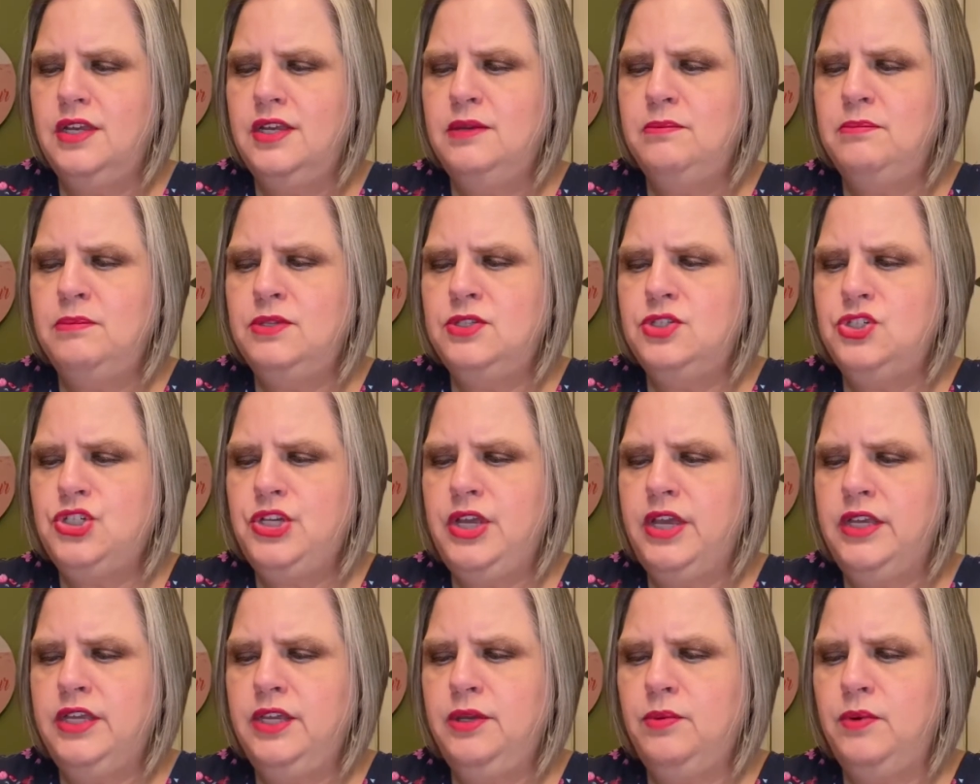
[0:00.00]
Miss
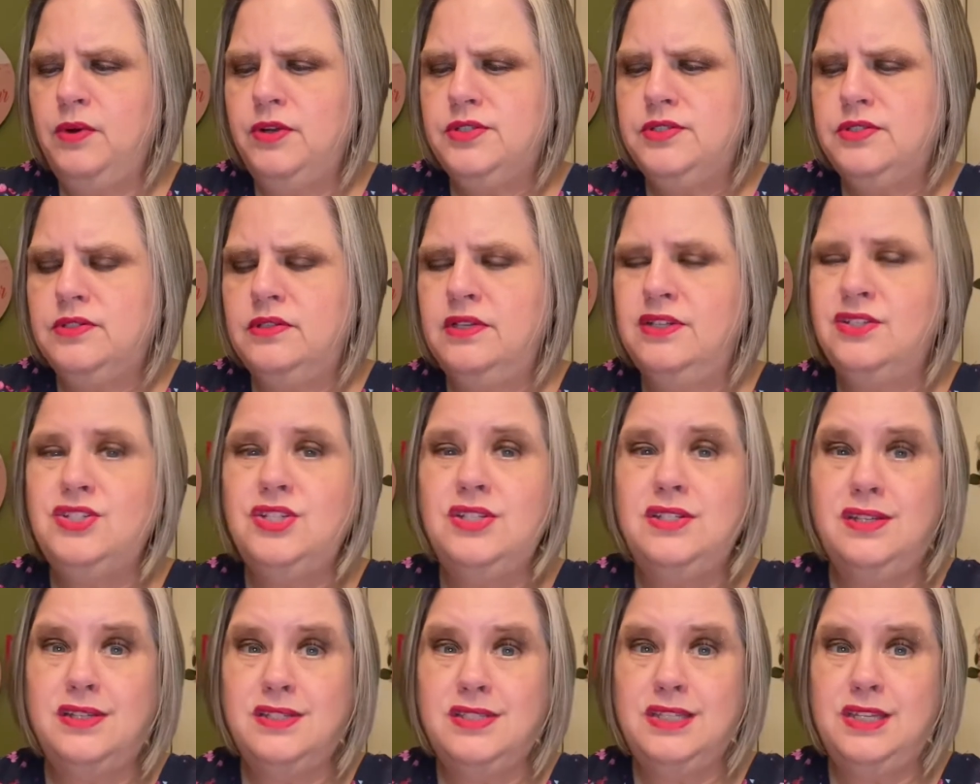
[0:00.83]
Jackie Russell. And she
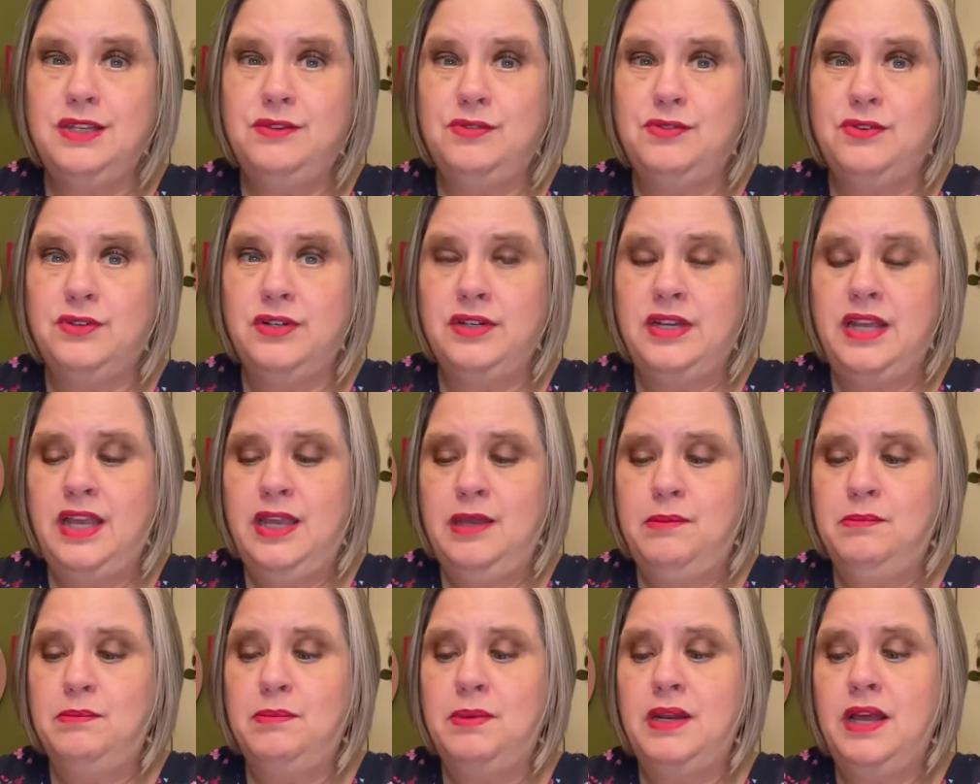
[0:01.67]
does give her
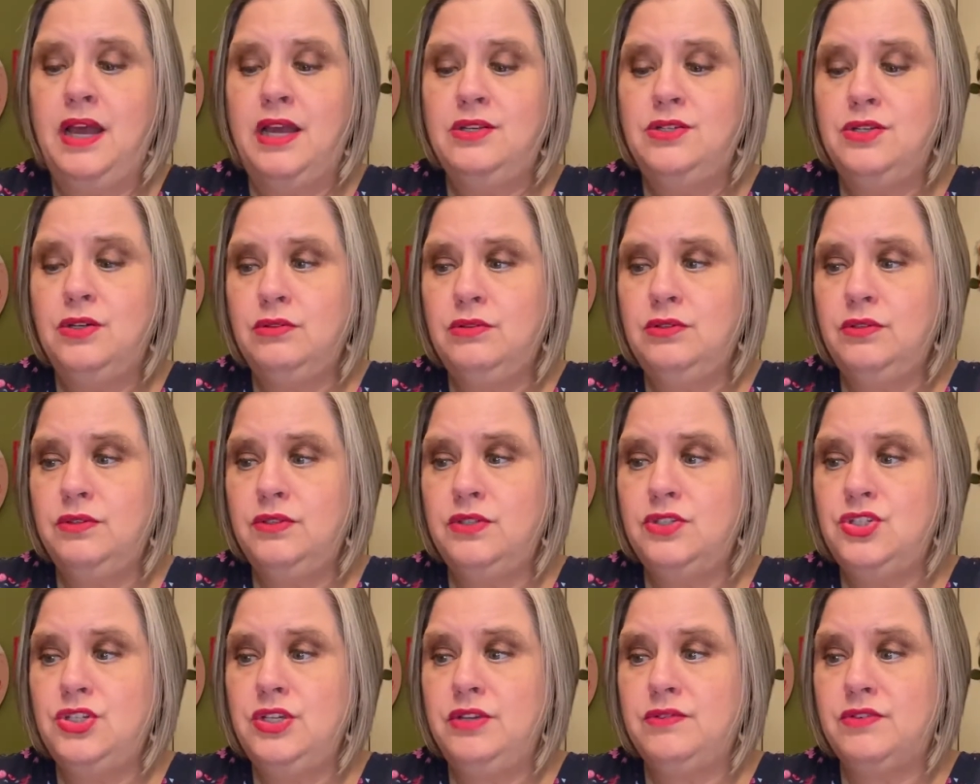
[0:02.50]
name, but I don't know
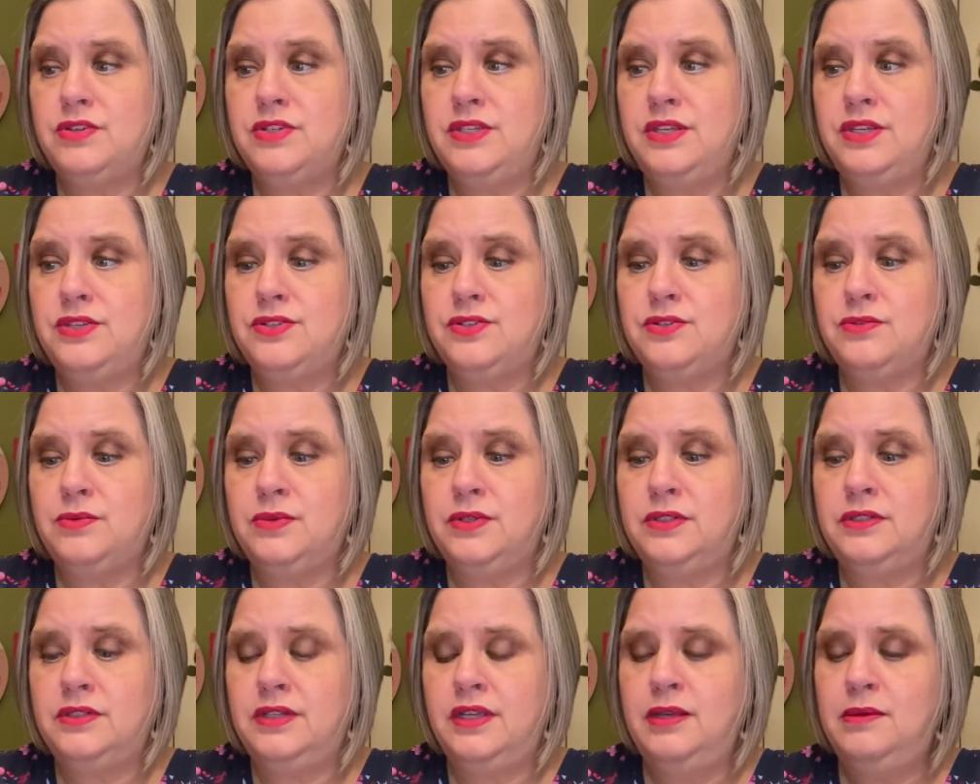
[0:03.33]
that she ever says her
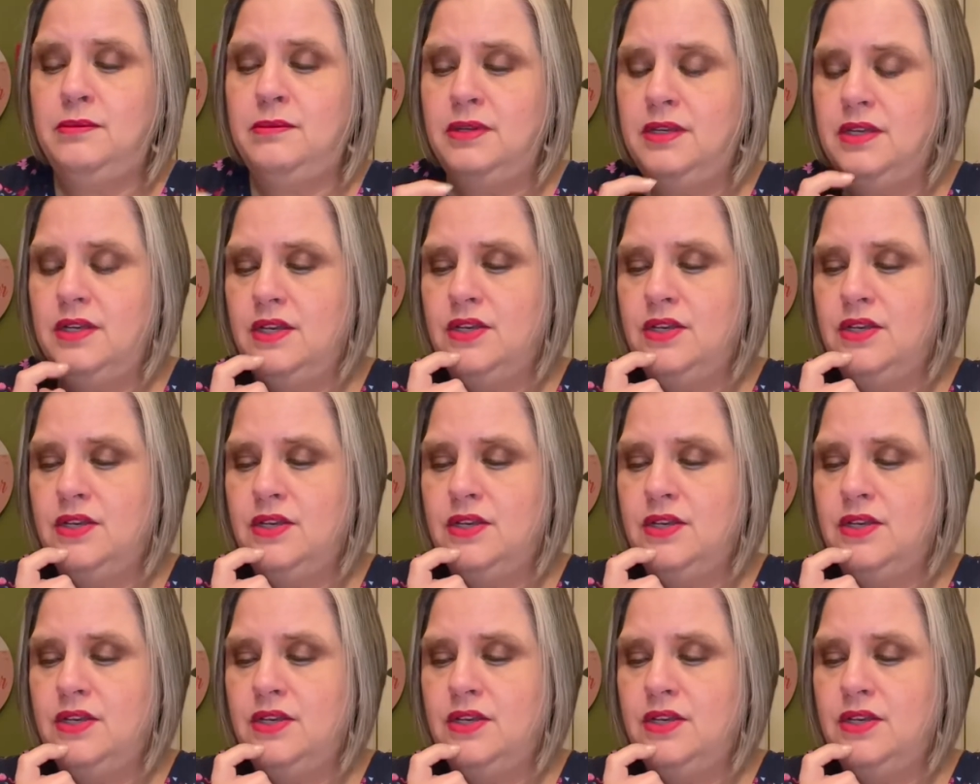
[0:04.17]
real name,